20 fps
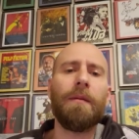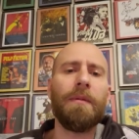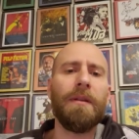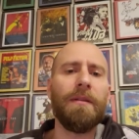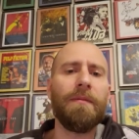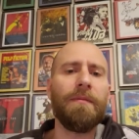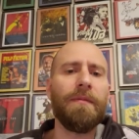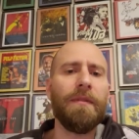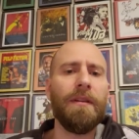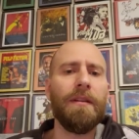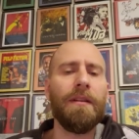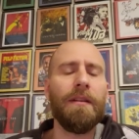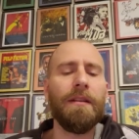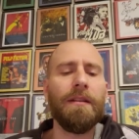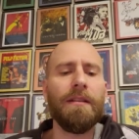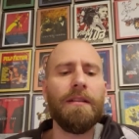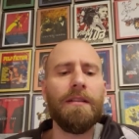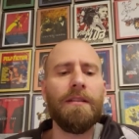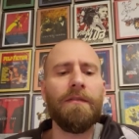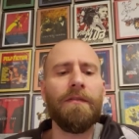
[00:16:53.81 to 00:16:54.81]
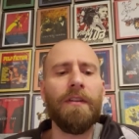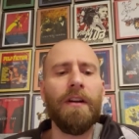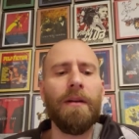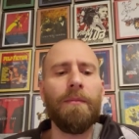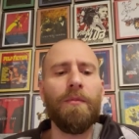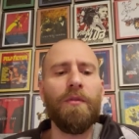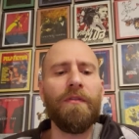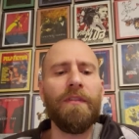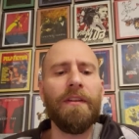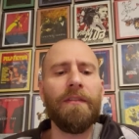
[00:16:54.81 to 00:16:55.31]
I mean this is a very
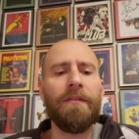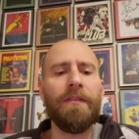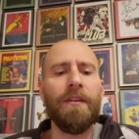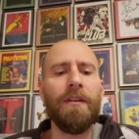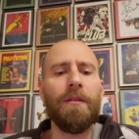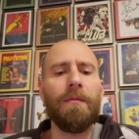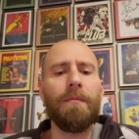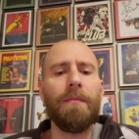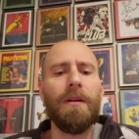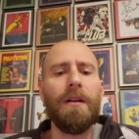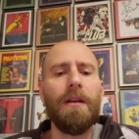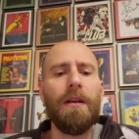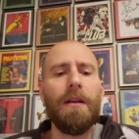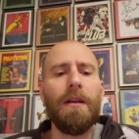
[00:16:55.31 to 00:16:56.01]
moving film,